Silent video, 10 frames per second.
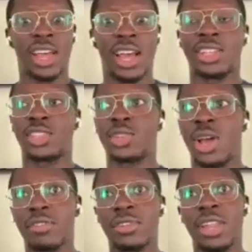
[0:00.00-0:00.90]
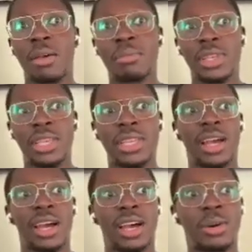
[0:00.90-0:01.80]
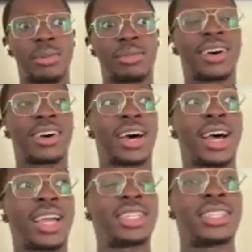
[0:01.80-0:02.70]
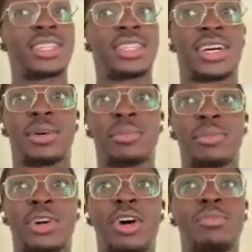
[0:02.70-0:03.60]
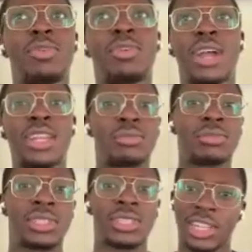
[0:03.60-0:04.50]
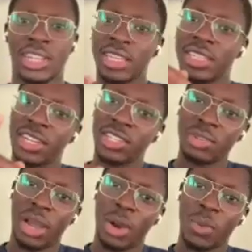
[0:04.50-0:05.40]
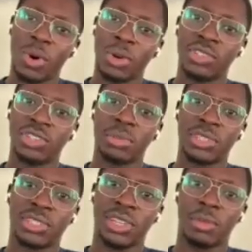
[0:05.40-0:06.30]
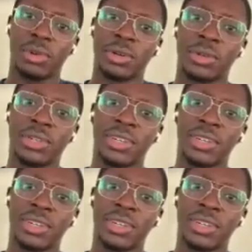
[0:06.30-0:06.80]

exactly. So after that meet, I did a couple more random meets actually. I did a gym at Walls Gym in Scarborough.